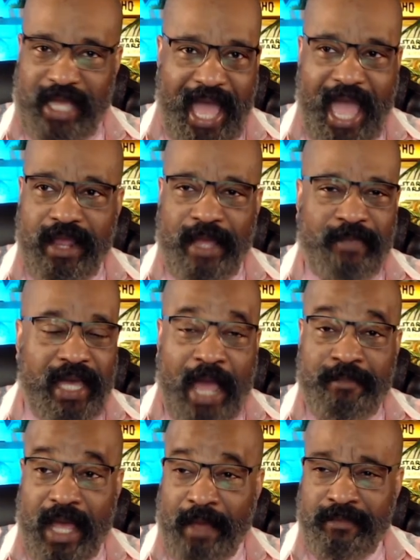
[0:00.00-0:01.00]

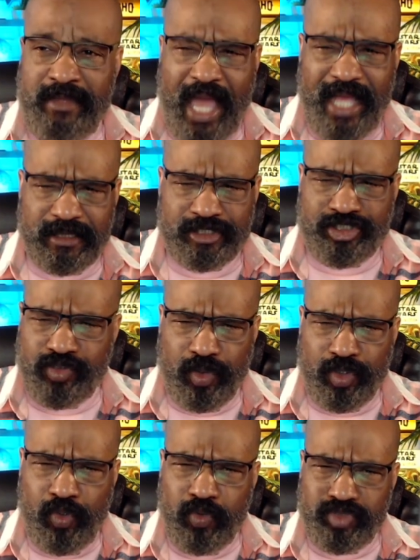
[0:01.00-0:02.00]
I'm not
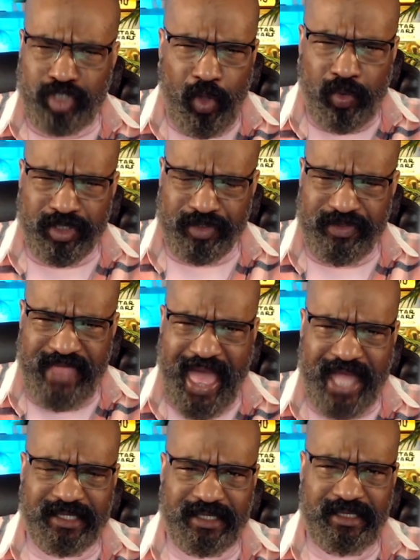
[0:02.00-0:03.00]
sure who told her
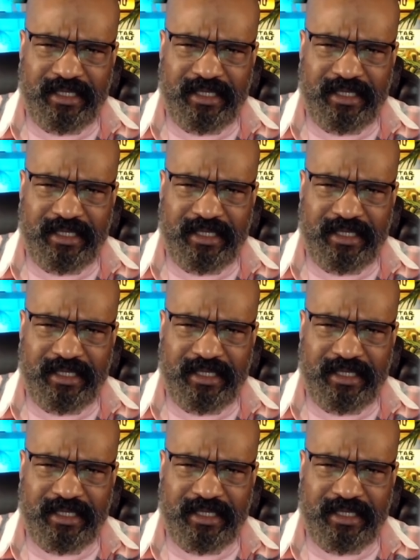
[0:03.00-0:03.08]
that.